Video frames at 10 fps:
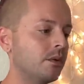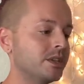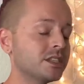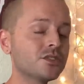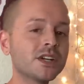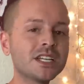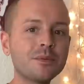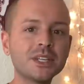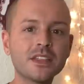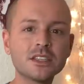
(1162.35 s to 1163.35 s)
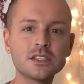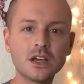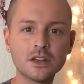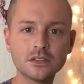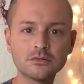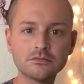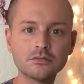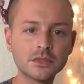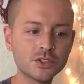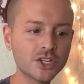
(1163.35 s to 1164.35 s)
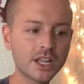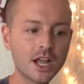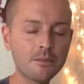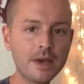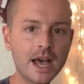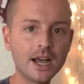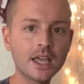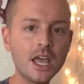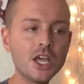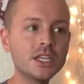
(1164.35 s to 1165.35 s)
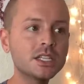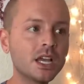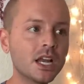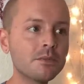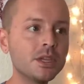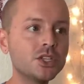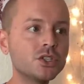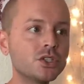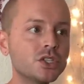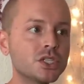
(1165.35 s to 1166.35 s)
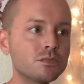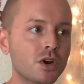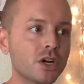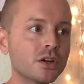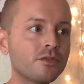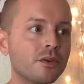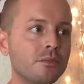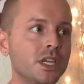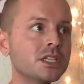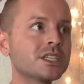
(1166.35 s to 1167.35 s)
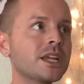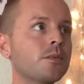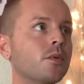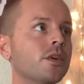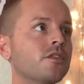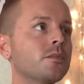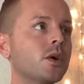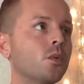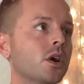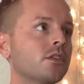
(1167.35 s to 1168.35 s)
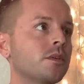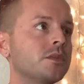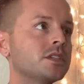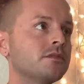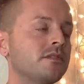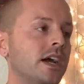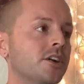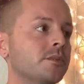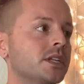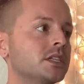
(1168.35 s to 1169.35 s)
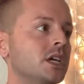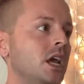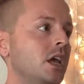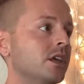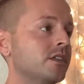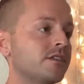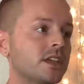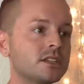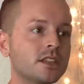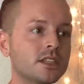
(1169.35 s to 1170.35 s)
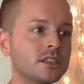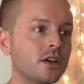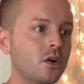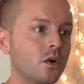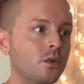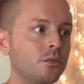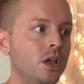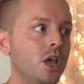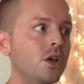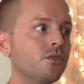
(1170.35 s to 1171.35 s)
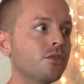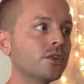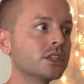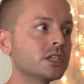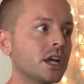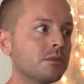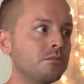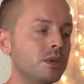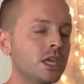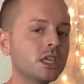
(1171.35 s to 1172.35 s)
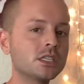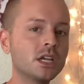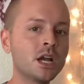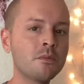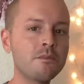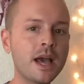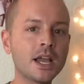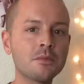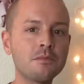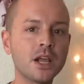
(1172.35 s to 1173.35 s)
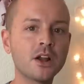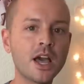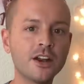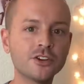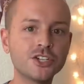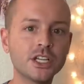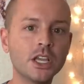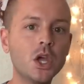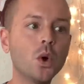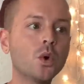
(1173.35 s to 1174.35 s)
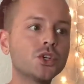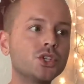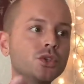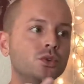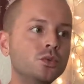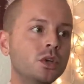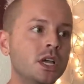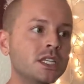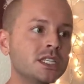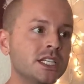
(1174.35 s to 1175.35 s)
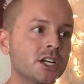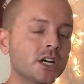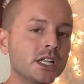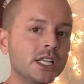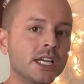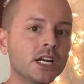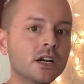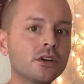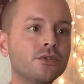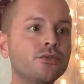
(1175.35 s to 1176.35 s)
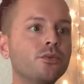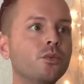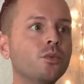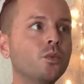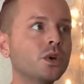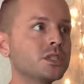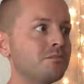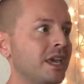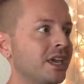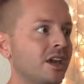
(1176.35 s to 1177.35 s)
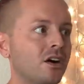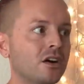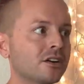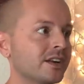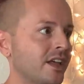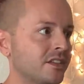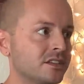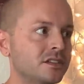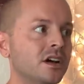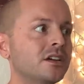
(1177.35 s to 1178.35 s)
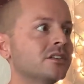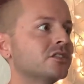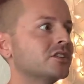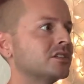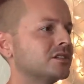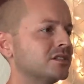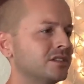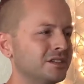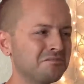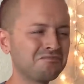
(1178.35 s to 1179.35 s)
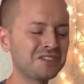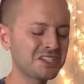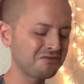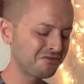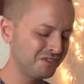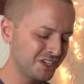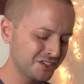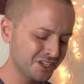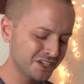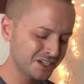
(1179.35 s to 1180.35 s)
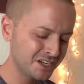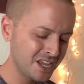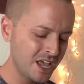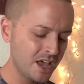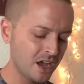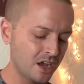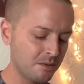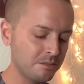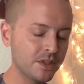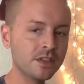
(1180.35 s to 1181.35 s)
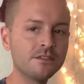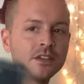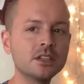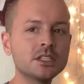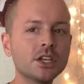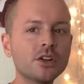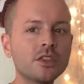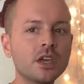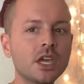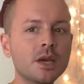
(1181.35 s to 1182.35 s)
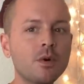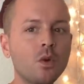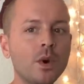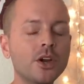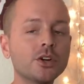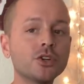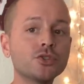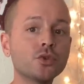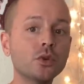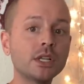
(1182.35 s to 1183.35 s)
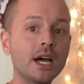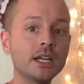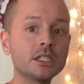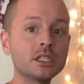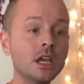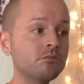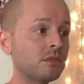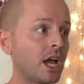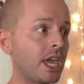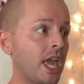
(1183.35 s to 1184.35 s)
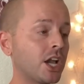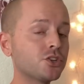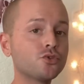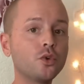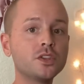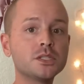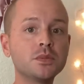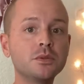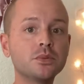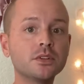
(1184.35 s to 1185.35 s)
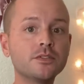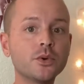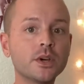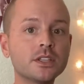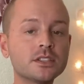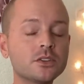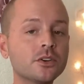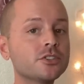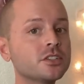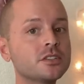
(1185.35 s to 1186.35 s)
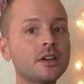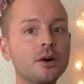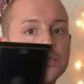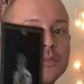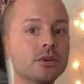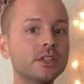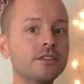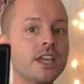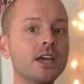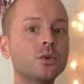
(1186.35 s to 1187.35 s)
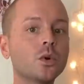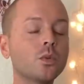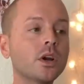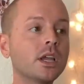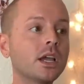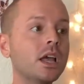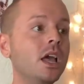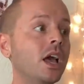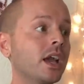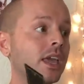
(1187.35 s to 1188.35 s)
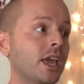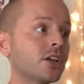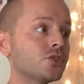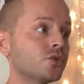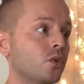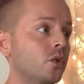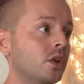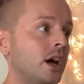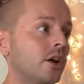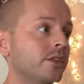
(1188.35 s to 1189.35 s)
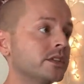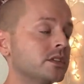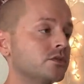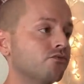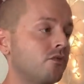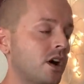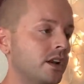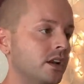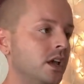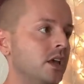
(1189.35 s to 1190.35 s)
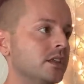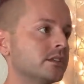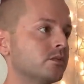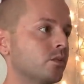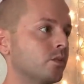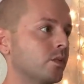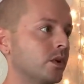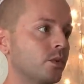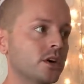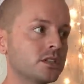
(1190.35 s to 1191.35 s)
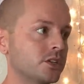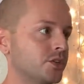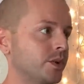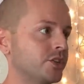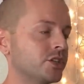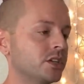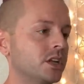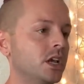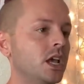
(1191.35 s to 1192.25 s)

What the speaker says: Is this the right time to get this done? Should I come back? Is it going to be smart for me to step away from my work, from this environment, even if that's, say, that's at home, for the time being, to come back in better energy, or to steer clear of what's making it harder to get this done, or just doesn't feel good? But it feels like you're thinking about where your control lies. I can't control these people of annoyance, or just how people are living and or working. I can't control how this is run, this work situation.